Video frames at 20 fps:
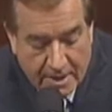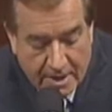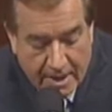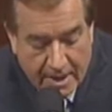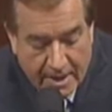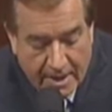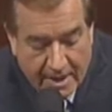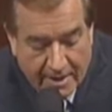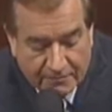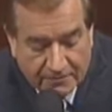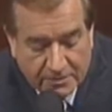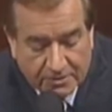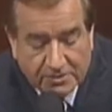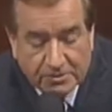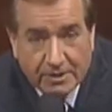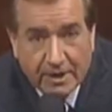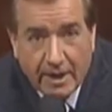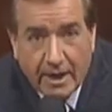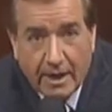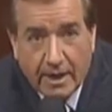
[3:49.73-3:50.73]
I have to
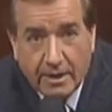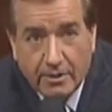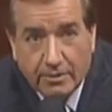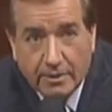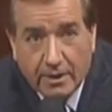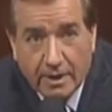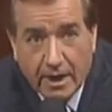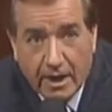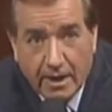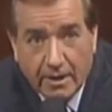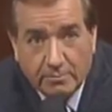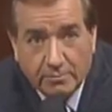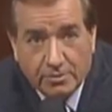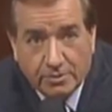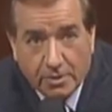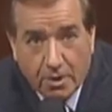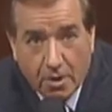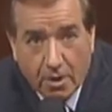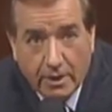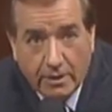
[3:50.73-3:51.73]
say that I am
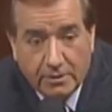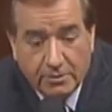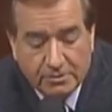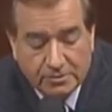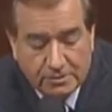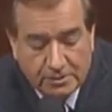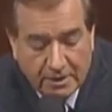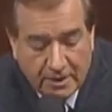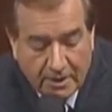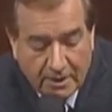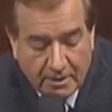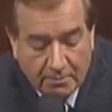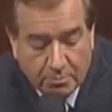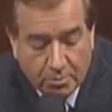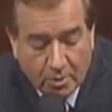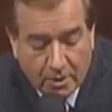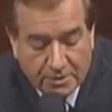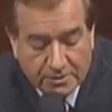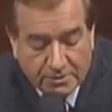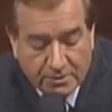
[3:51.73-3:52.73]
sorry to see
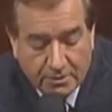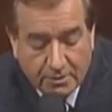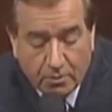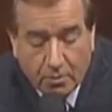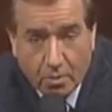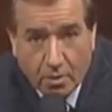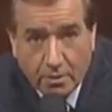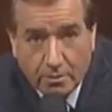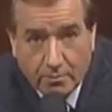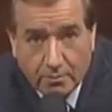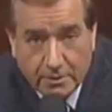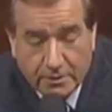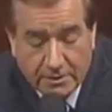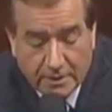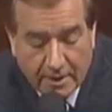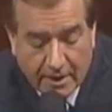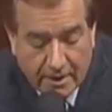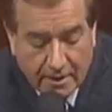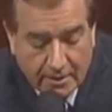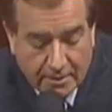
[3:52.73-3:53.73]
President Gordon
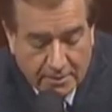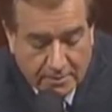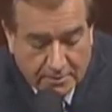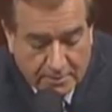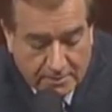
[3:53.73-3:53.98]
retire.